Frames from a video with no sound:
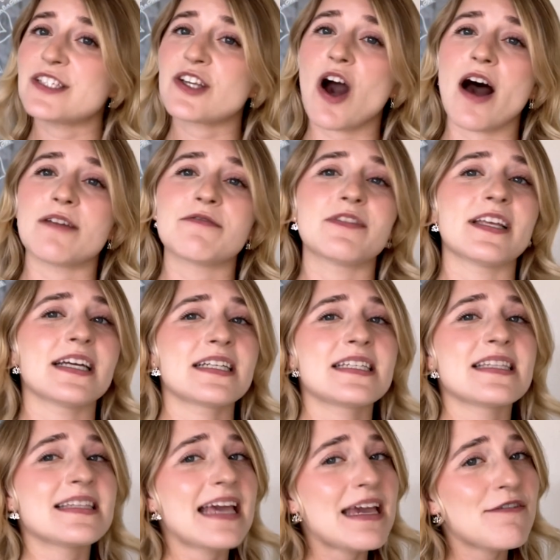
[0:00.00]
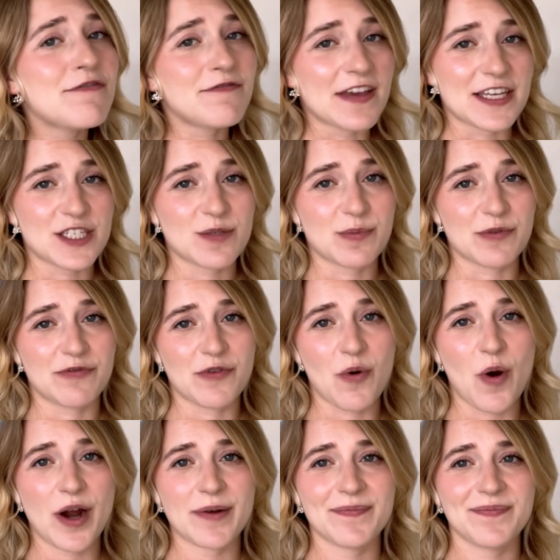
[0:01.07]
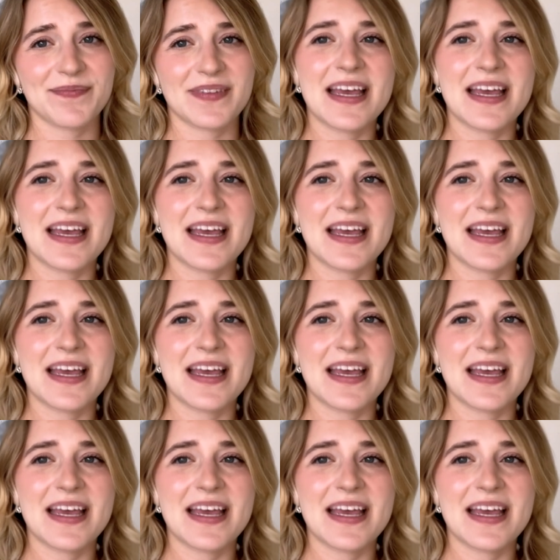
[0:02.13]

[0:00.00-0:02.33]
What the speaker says: conflict they've faced before.